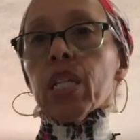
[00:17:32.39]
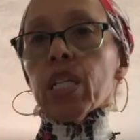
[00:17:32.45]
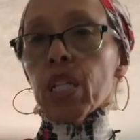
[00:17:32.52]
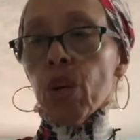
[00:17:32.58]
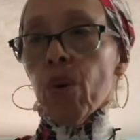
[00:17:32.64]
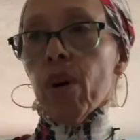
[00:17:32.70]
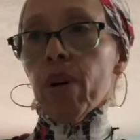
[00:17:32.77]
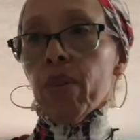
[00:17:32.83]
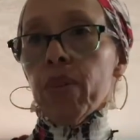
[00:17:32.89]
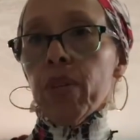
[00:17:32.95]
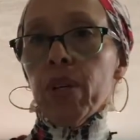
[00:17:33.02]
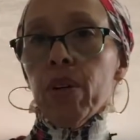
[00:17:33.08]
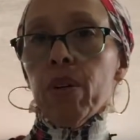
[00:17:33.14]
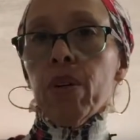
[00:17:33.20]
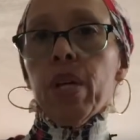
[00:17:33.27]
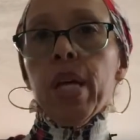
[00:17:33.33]
Go out
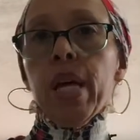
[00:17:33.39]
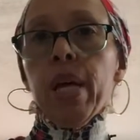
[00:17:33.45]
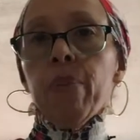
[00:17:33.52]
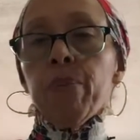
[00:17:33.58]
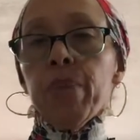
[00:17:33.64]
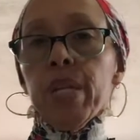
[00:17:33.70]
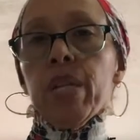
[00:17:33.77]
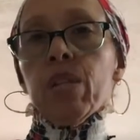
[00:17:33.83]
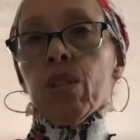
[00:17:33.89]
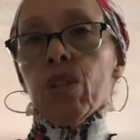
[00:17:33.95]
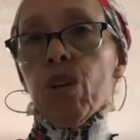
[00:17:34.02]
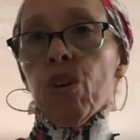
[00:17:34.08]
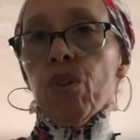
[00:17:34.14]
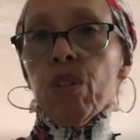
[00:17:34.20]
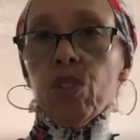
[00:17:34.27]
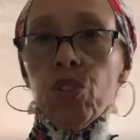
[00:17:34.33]
there. Be
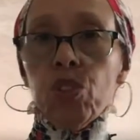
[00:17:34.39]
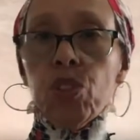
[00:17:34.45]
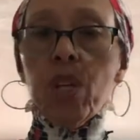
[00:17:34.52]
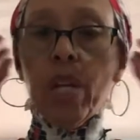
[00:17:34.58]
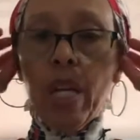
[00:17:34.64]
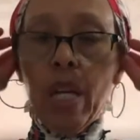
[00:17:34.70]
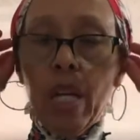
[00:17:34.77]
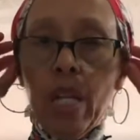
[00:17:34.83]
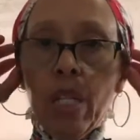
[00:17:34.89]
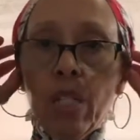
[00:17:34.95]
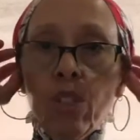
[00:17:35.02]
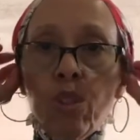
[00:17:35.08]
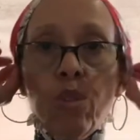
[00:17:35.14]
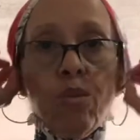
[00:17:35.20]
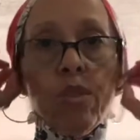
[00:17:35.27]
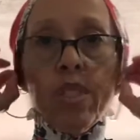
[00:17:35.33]
encouraged.
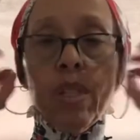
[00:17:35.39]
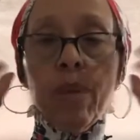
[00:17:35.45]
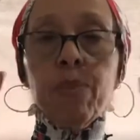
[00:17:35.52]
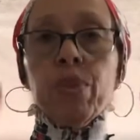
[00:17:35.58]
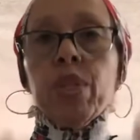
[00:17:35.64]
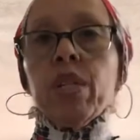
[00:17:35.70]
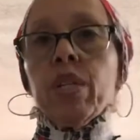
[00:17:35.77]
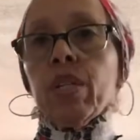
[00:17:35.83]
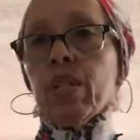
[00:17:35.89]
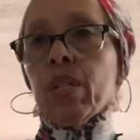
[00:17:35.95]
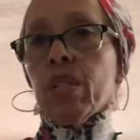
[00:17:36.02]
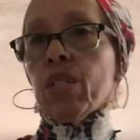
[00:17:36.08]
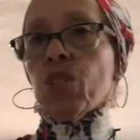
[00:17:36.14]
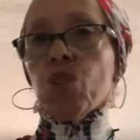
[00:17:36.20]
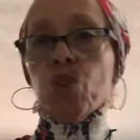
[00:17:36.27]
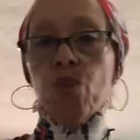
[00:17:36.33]
Do something.
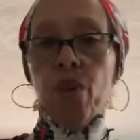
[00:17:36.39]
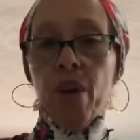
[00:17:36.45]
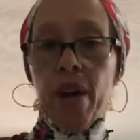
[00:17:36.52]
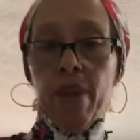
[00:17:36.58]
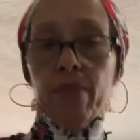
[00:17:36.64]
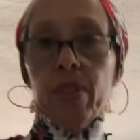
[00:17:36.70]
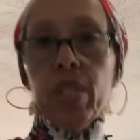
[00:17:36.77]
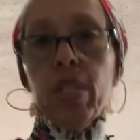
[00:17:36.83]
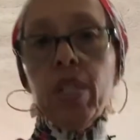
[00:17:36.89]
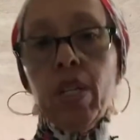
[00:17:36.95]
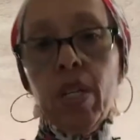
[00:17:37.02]
You're crafty.